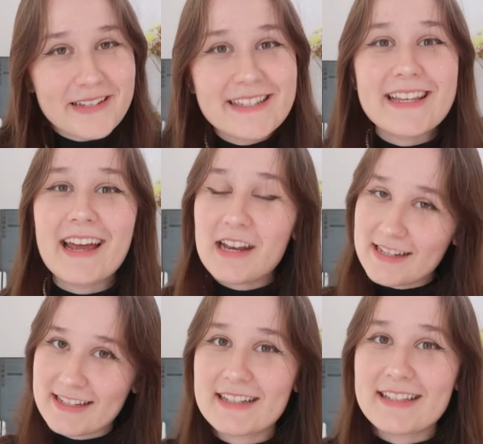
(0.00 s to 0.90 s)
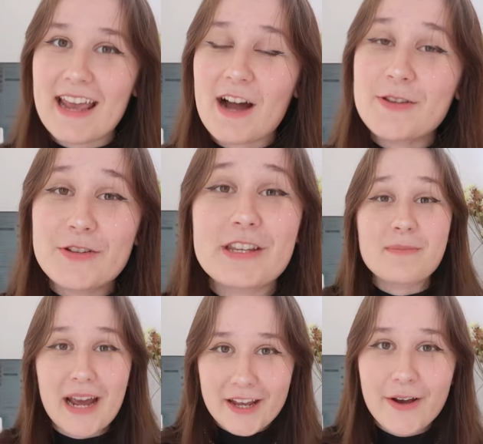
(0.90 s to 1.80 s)
percent discount
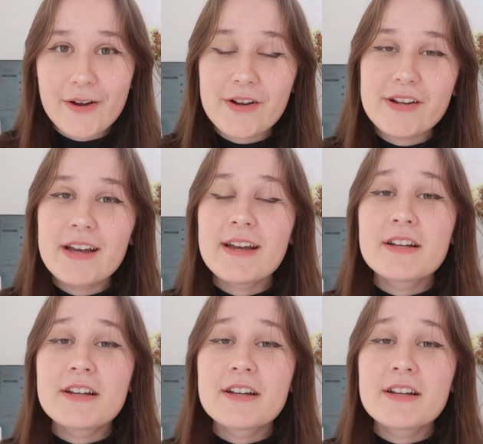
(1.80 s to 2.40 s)
using my code.